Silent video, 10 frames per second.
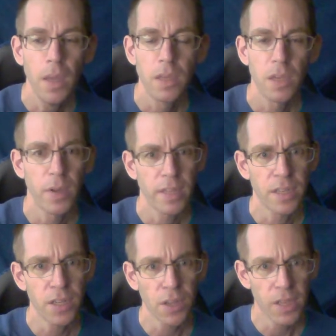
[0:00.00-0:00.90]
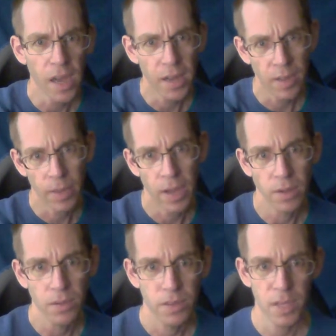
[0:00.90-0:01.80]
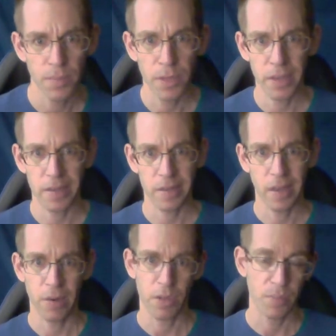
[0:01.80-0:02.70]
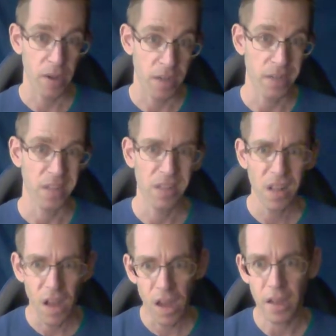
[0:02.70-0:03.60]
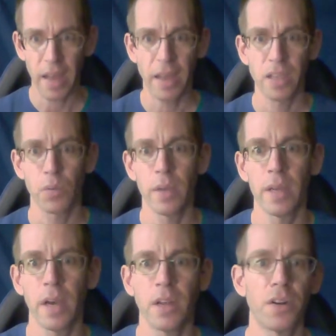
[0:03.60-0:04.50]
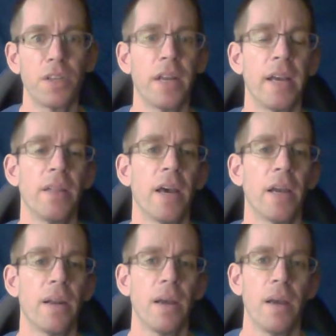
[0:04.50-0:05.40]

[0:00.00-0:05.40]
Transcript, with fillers: So we can still talk about stimulus and response as long as we understand that